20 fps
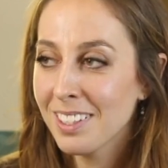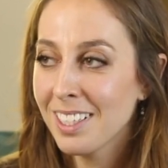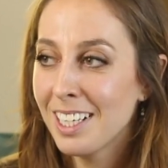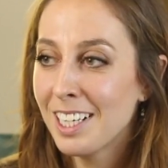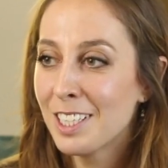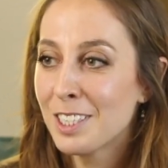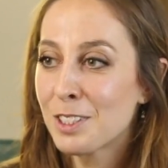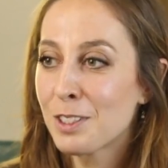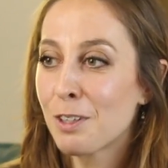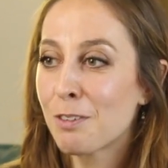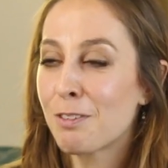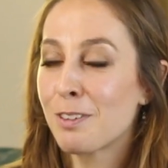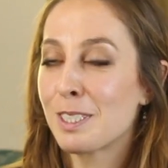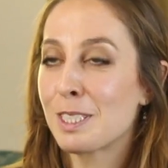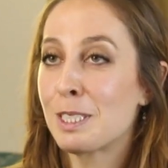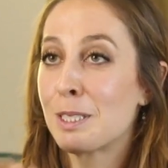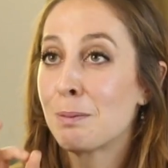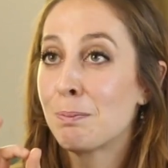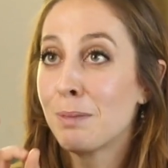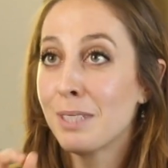So for a
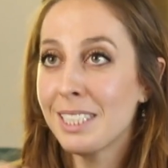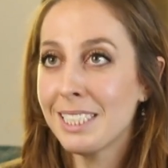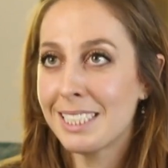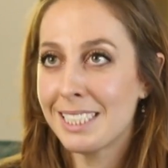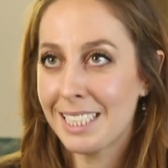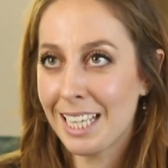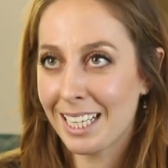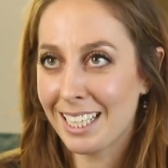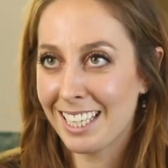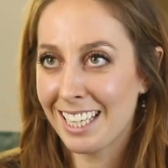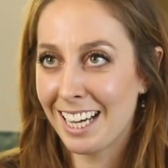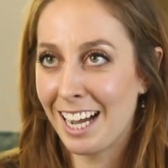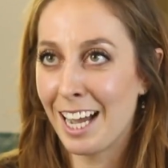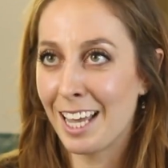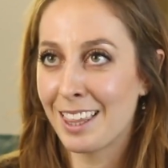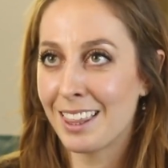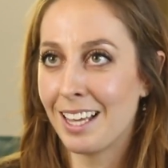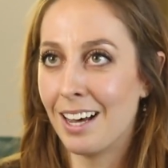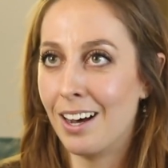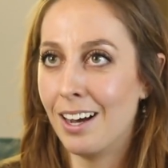split second,
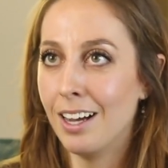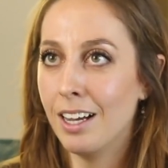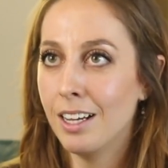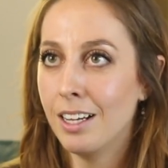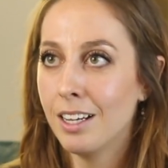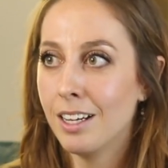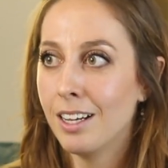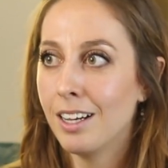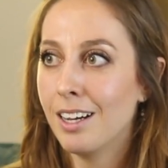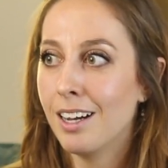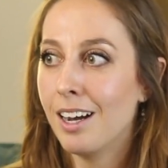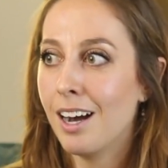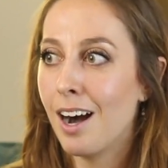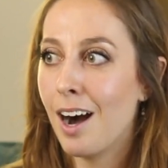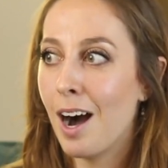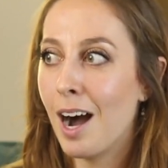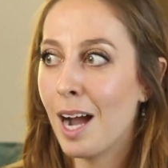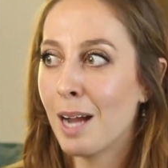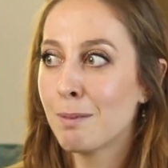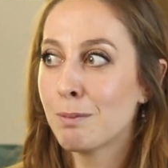I thought,
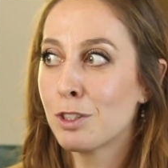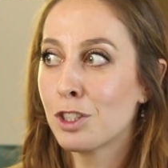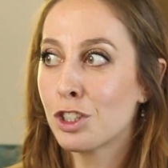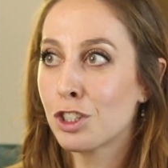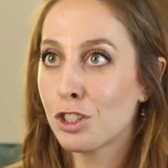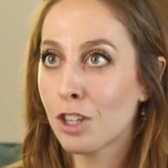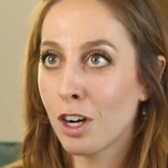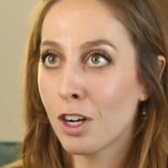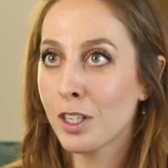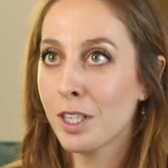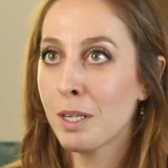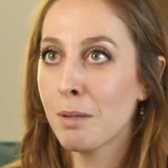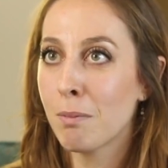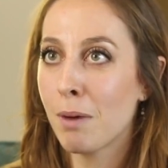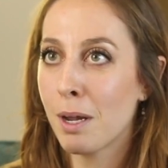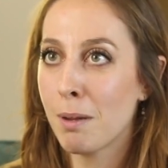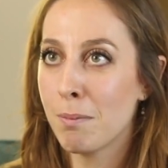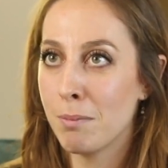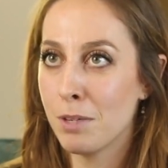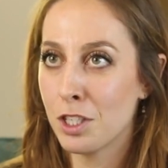I'm starting
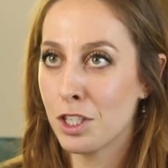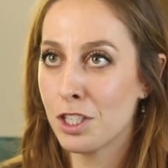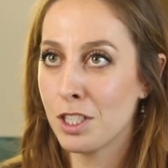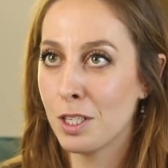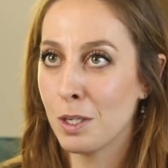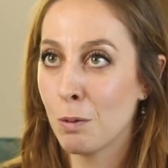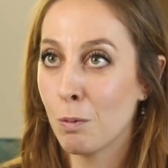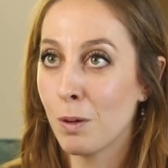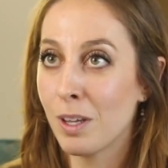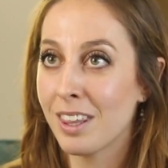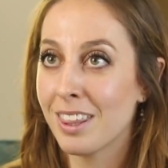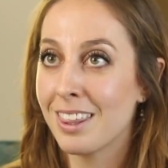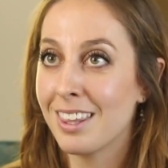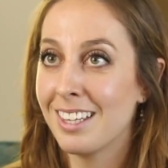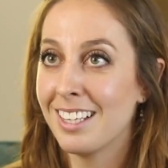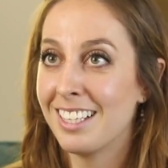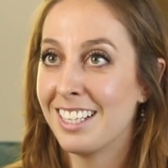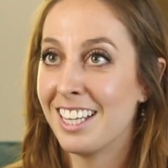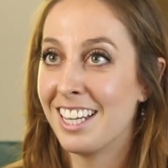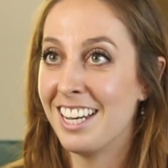my mission with
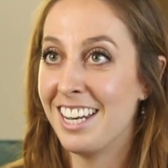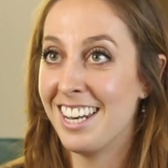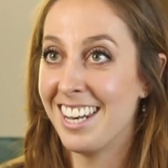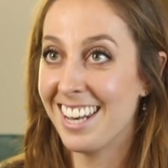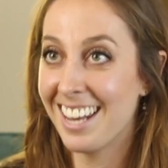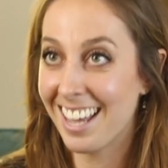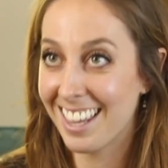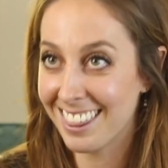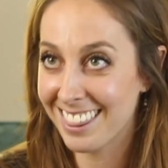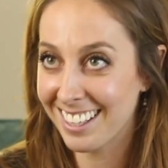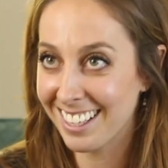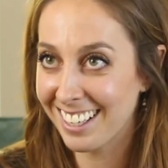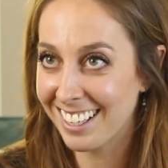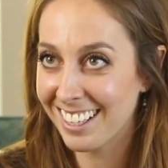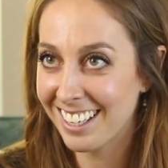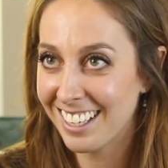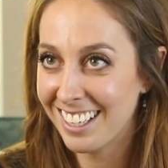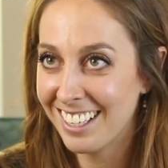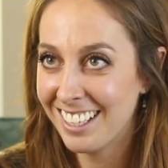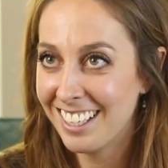
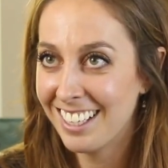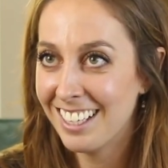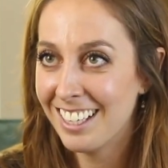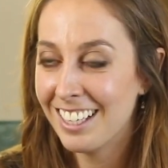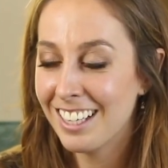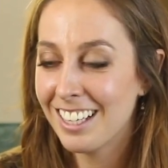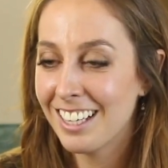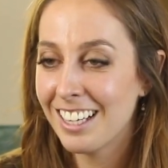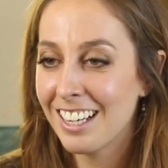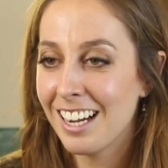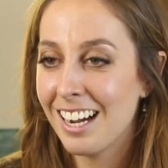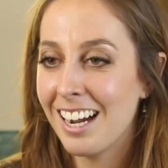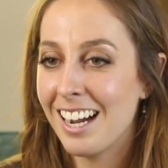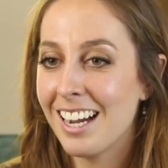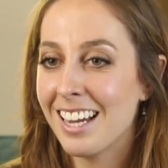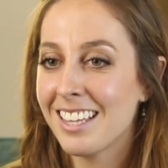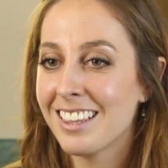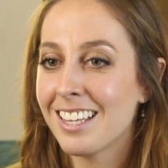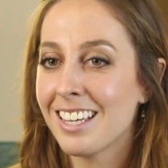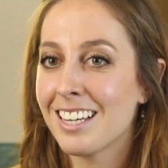nothing.
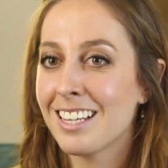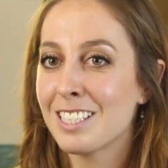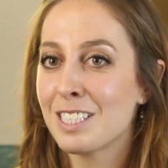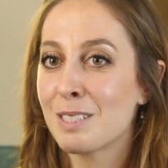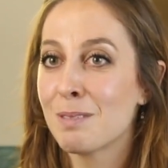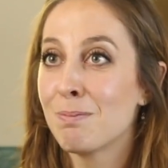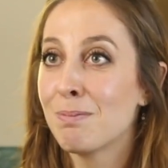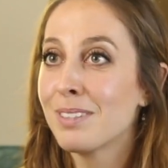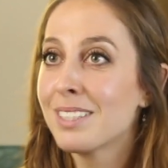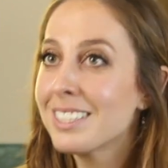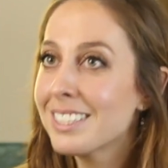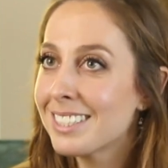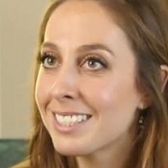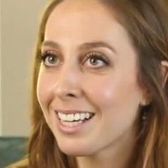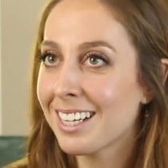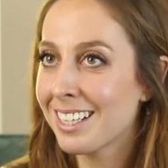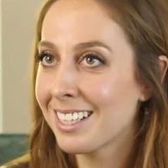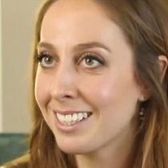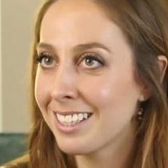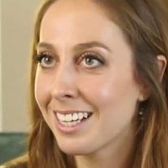And then a split
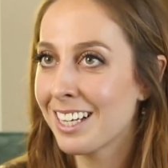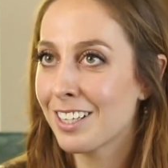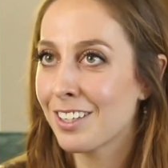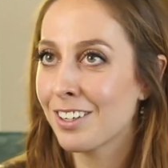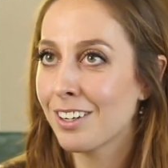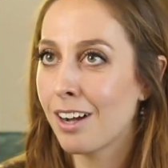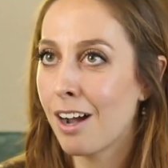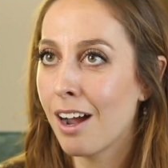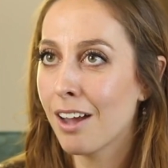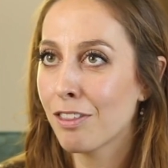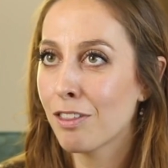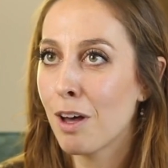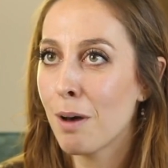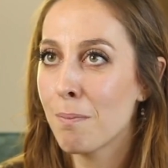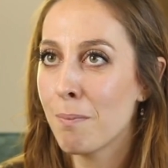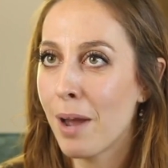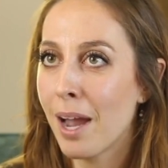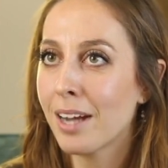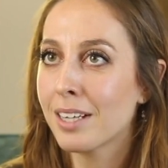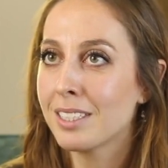second later, I
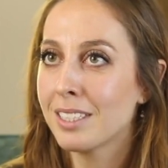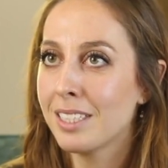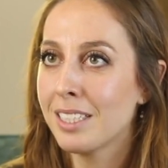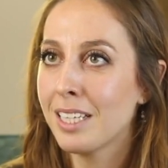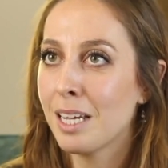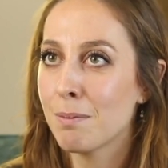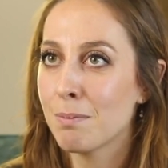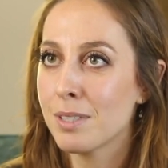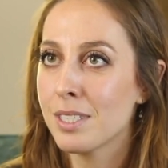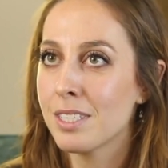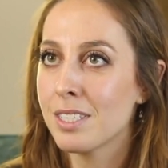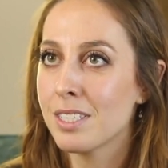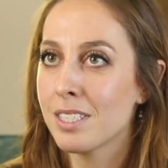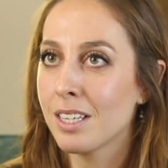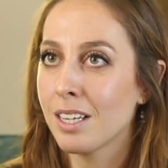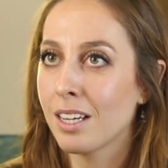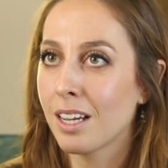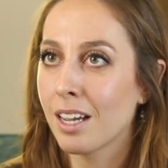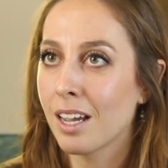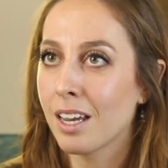thought back to the
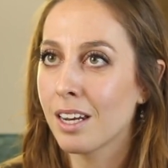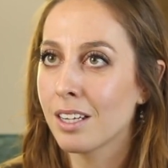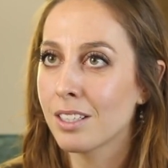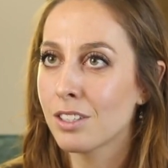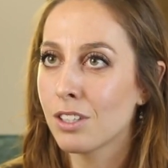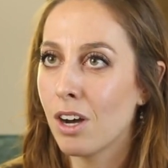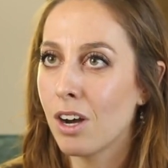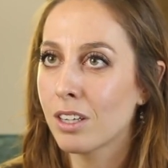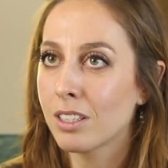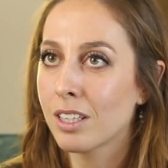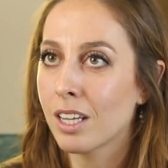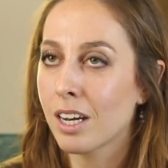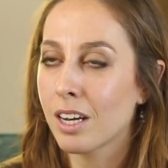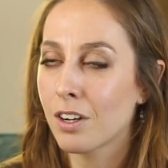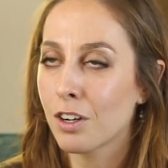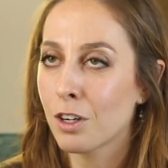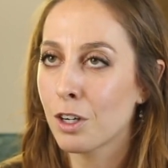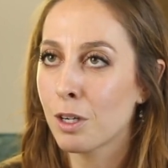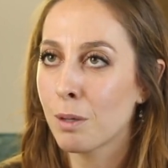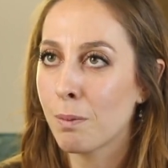MTC and a talk that
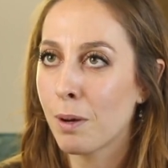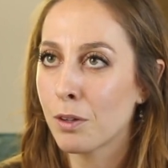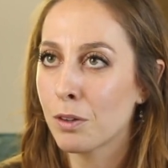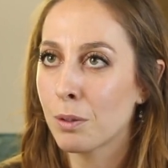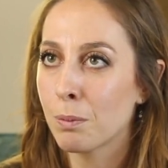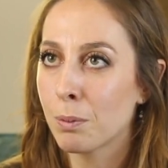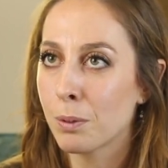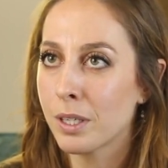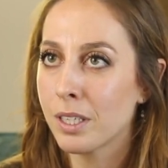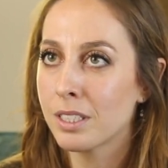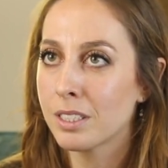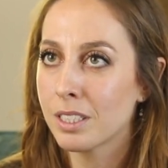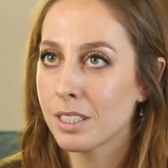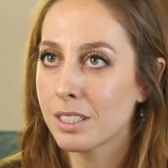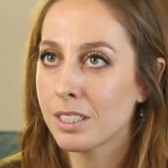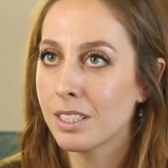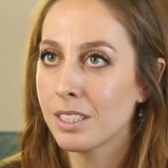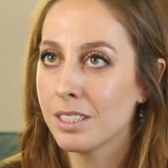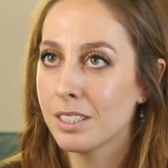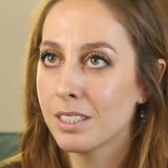I'd heard about the
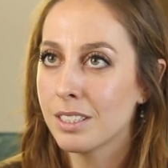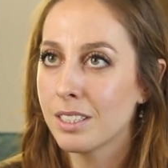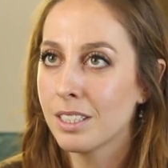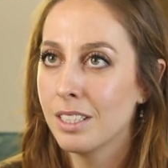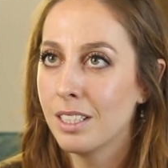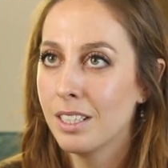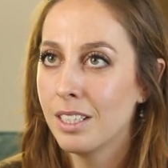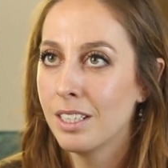pre-existence.